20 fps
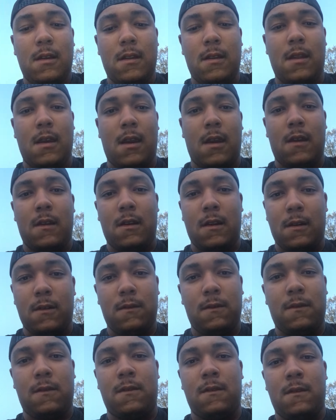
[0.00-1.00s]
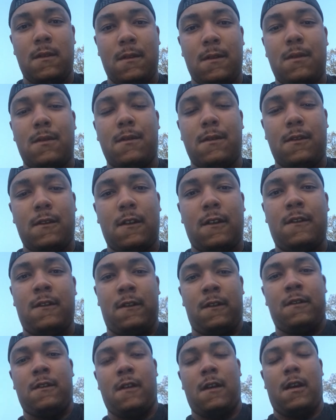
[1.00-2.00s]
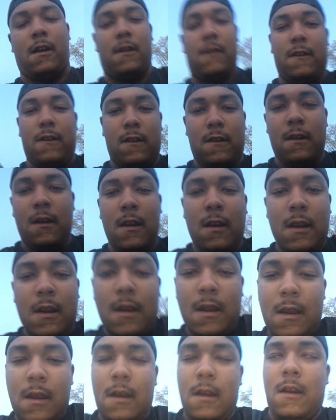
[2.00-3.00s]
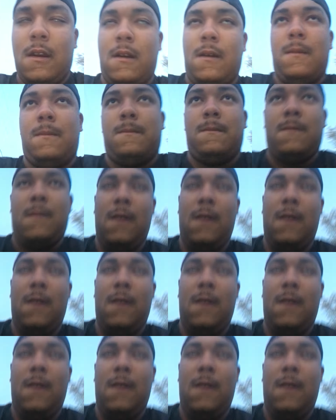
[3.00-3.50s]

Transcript: that knows the Lord Jesus Christ. Um,